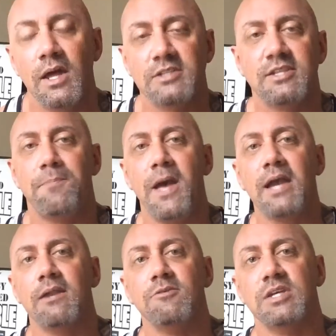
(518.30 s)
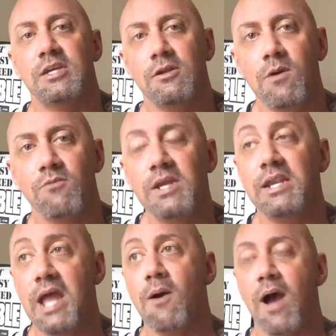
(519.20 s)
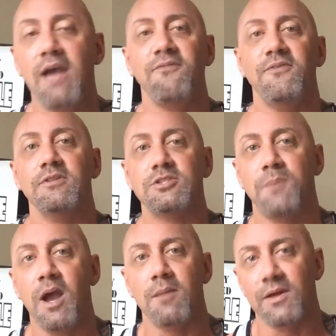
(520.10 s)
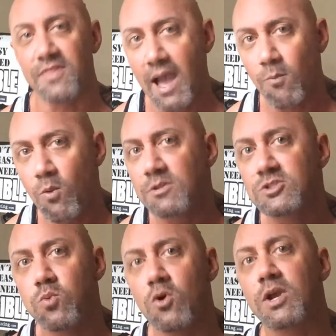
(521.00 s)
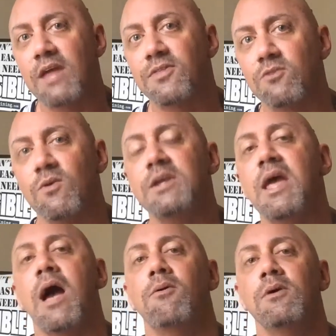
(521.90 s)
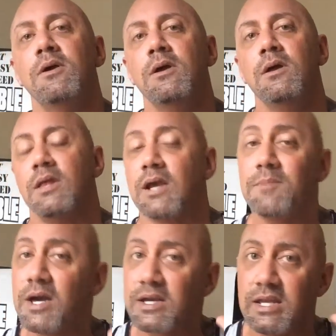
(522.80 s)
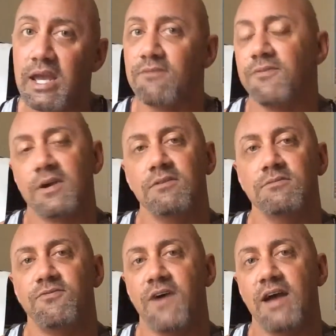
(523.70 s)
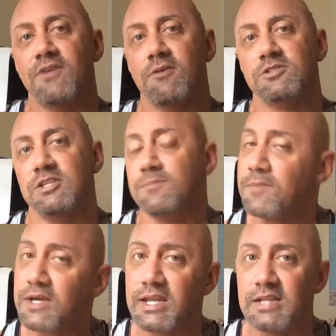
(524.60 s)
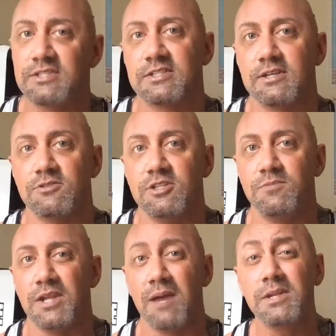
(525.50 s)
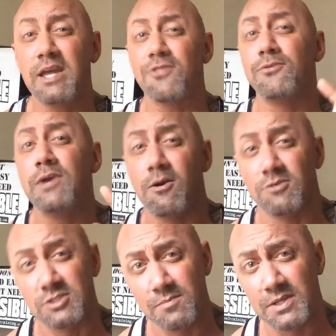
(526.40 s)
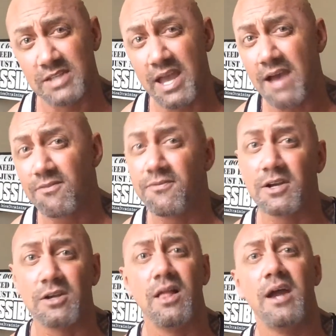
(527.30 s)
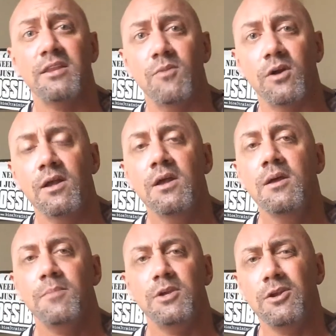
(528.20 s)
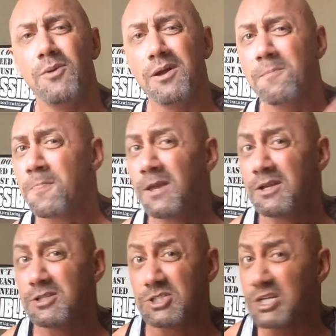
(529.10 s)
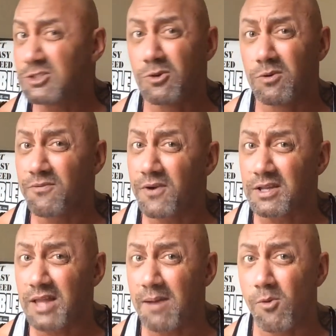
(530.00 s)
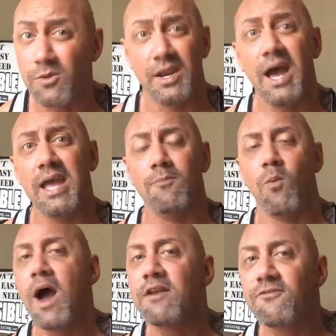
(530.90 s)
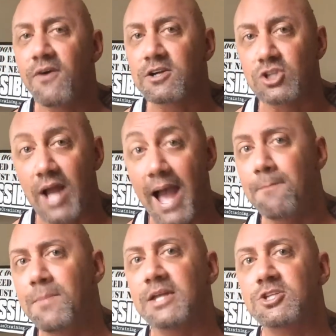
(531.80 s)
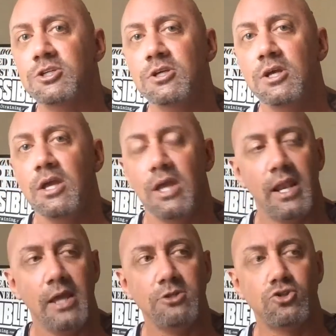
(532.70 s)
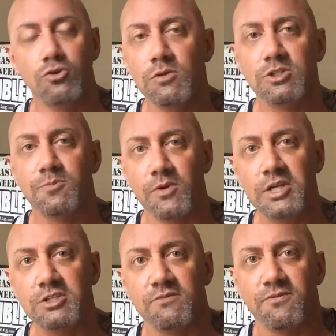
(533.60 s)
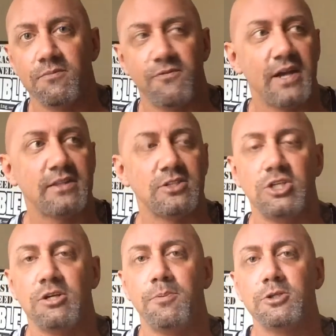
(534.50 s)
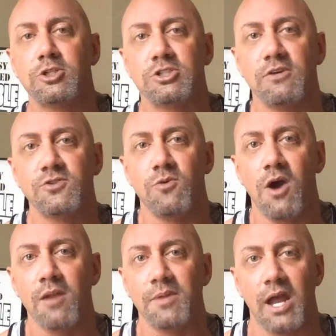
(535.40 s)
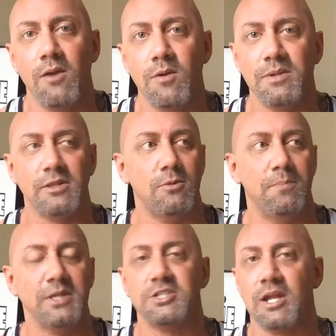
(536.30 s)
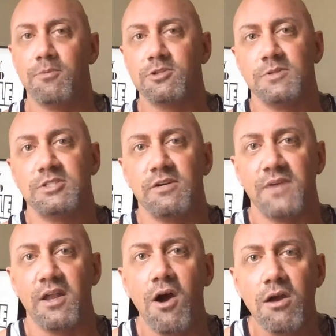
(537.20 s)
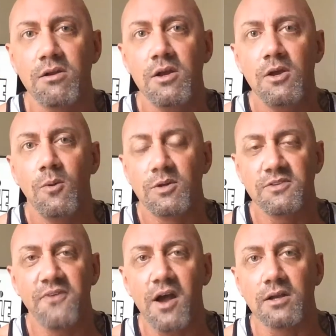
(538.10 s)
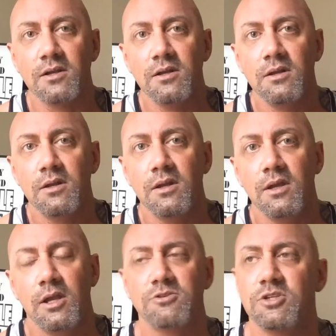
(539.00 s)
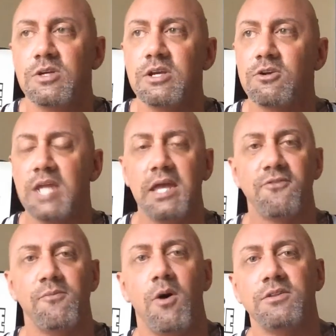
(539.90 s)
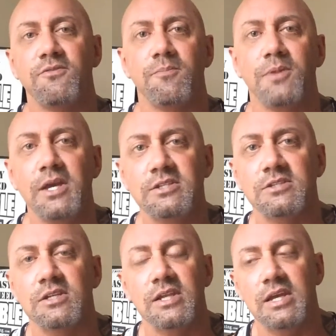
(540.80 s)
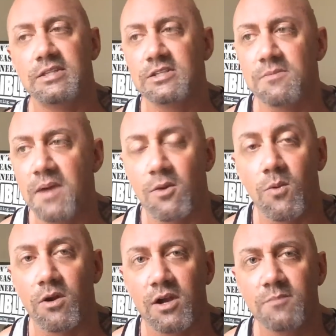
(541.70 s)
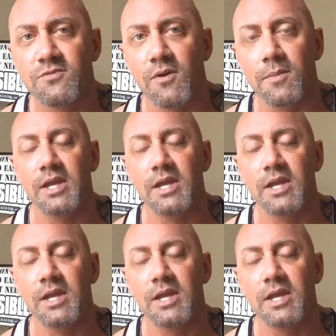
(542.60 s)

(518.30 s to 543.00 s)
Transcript: I stepped back and I was like, you know what? Right now, I feel inspired by that woman's work ethic right now. Like, I'm not going to get fucking 5 hours sleep. I'm not going to get 6 hours sleep tonight. I'm going to get 3 hours sleep because I have a fucking client in the morning. But you know what? She's doing a fucking lot more than I am. Why the fuck should I bitch? And I drew inspiration from the fact that she could push herself so hard. I'm like, I don't want to be a little bitch and not push myself that hard. What the fuck? You know, so you can take it from all different places, and it doesn't matter where it comes from.